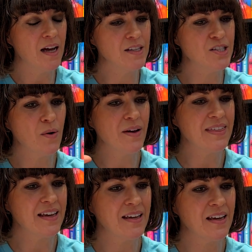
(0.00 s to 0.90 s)
so I
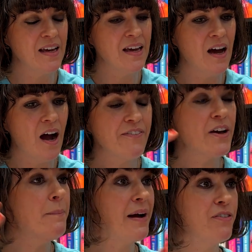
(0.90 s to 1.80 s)
think I've
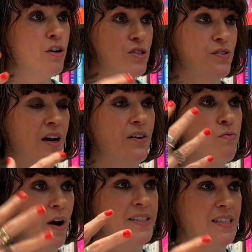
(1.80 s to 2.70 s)
come back for lots of kind of
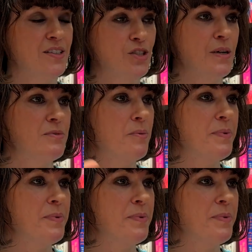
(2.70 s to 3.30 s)
writing trips.